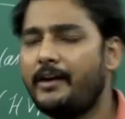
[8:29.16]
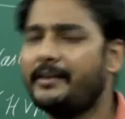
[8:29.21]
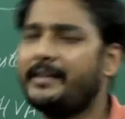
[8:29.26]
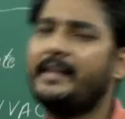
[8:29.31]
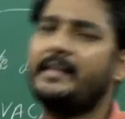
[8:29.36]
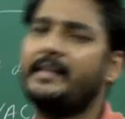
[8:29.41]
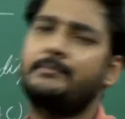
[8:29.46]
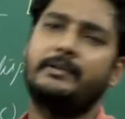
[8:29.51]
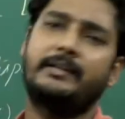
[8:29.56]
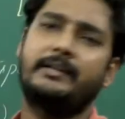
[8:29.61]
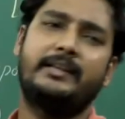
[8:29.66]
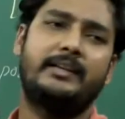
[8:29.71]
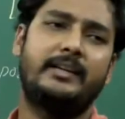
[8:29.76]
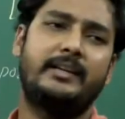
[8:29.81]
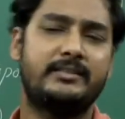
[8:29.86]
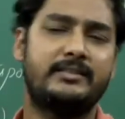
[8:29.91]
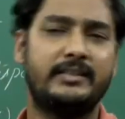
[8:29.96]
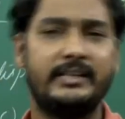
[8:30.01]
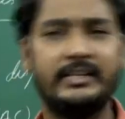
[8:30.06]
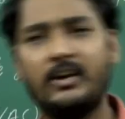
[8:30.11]
organic
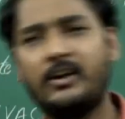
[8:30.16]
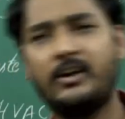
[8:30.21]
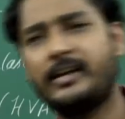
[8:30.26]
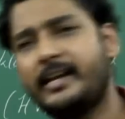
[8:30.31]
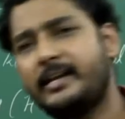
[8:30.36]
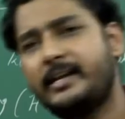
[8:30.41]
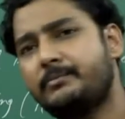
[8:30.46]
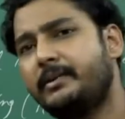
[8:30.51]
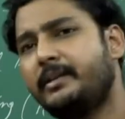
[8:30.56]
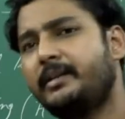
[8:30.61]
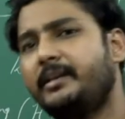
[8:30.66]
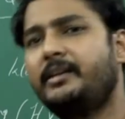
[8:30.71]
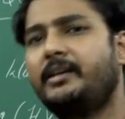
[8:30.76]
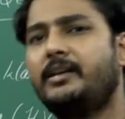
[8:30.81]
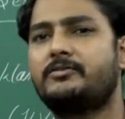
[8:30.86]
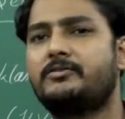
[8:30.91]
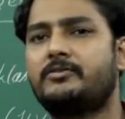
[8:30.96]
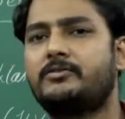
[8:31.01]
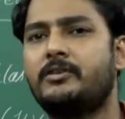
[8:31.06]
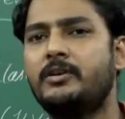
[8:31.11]
materials, inorganic
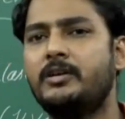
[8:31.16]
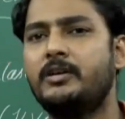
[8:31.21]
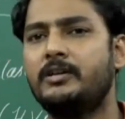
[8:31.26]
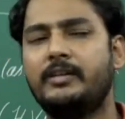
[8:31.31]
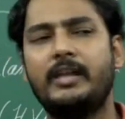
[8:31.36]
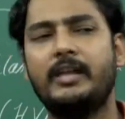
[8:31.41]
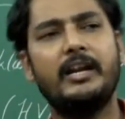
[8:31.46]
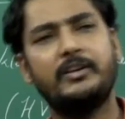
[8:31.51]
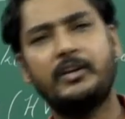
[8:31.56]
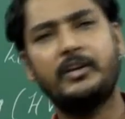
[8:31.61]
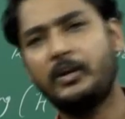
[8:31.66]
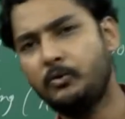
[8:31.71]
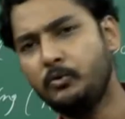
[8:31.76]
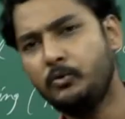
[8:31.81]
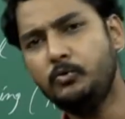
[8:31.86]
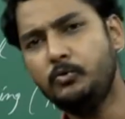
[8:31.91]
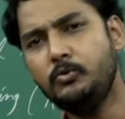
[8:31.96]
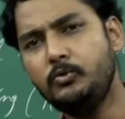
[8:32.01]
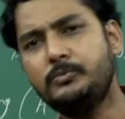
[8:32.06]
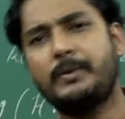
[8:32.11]
materials. There are
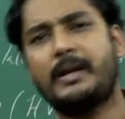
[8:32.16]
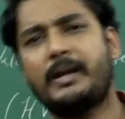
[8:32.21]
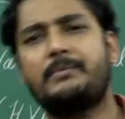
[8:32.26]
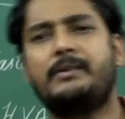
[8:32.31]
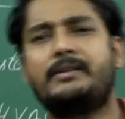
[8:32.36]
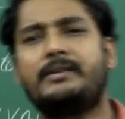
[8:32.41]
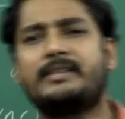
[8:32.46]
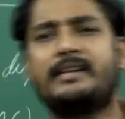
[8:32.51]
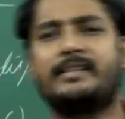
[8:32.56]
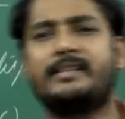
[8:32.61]
huge parameters